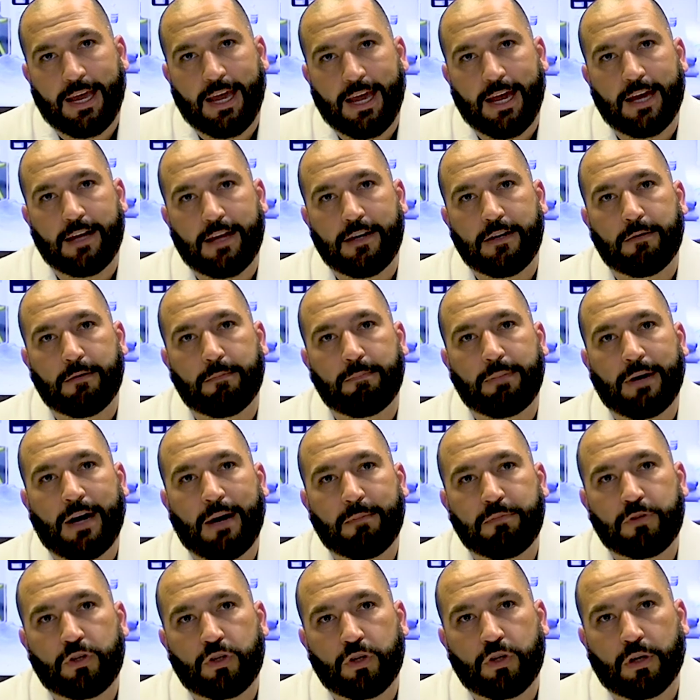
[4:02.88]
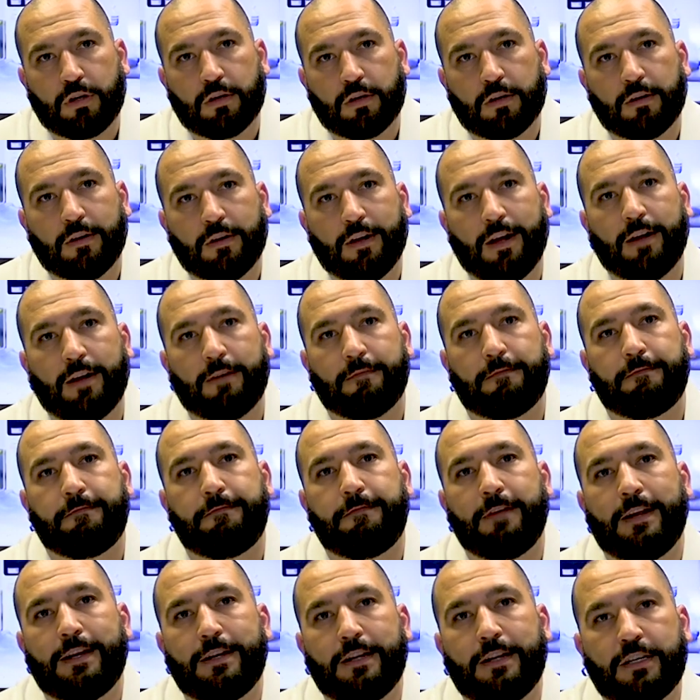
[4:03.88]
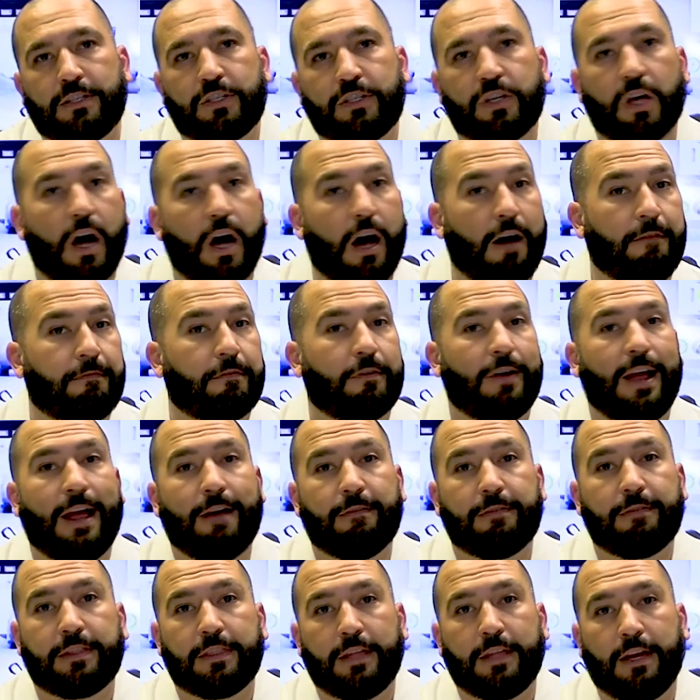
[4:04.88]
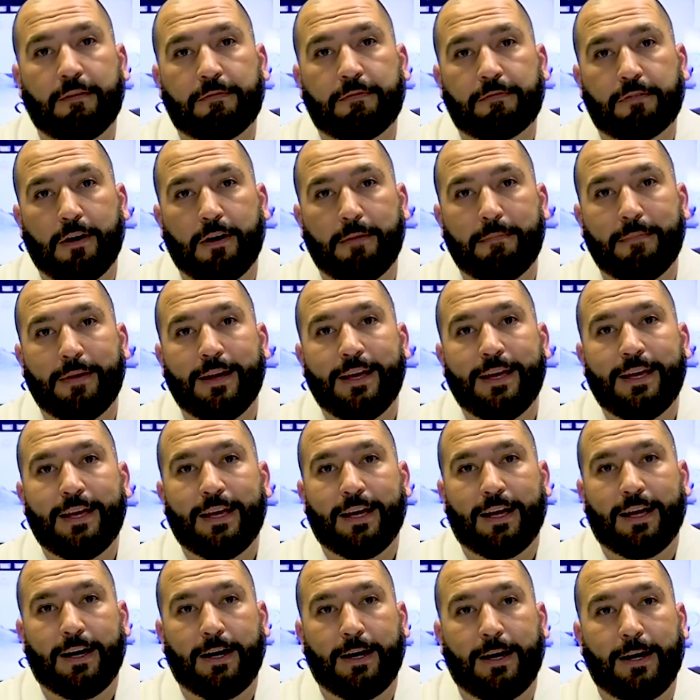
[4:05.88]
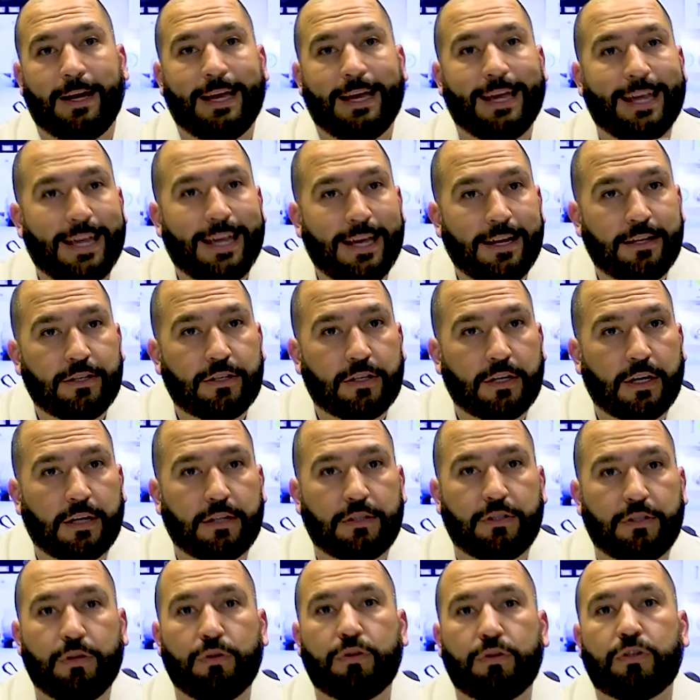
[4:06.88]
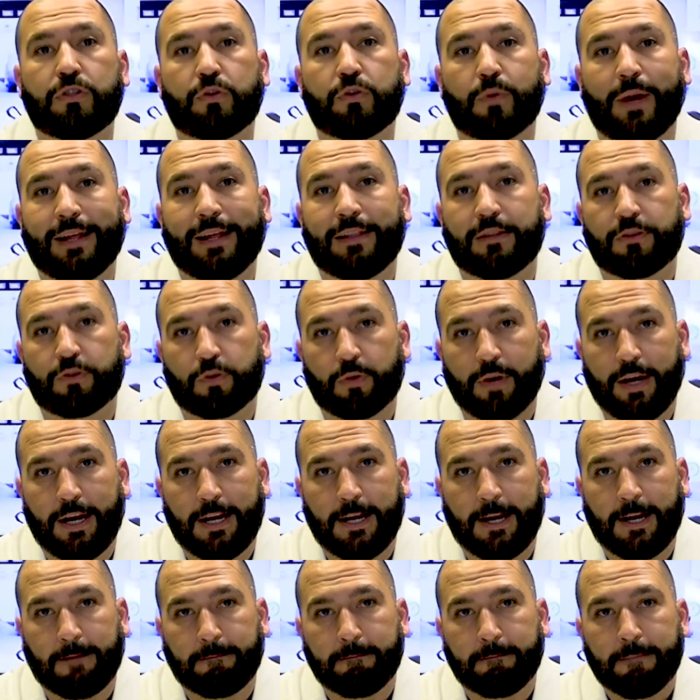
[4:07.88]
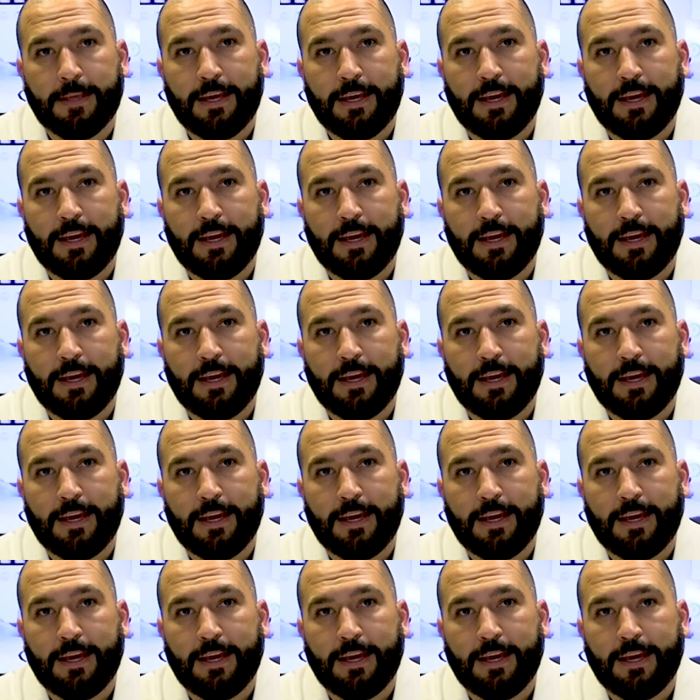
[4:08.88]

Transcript: and Pop Sugar Fitness offer everything from HIIT to strength training.